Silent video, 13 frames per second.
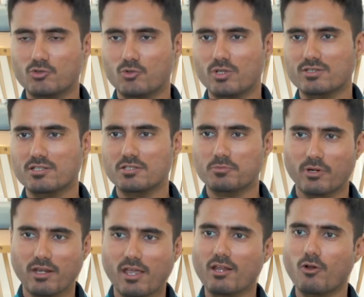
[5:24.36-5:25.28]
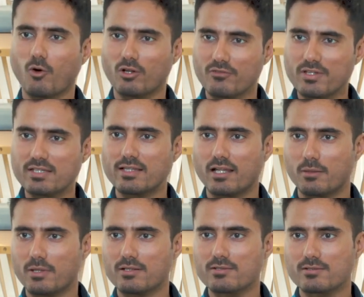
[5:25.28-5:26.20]
So it's bringing in all of these
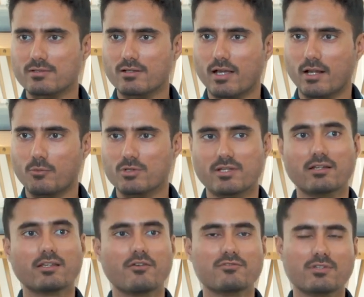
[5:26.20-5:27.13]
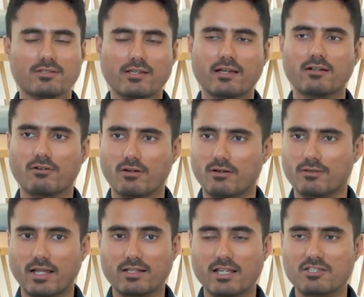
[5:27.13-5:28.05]
elements, and which then gives the designer
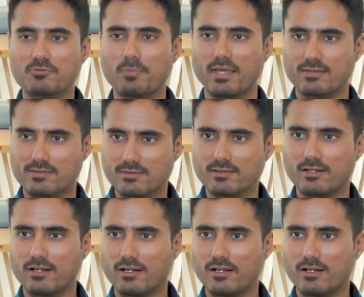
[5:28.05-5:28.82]
that space.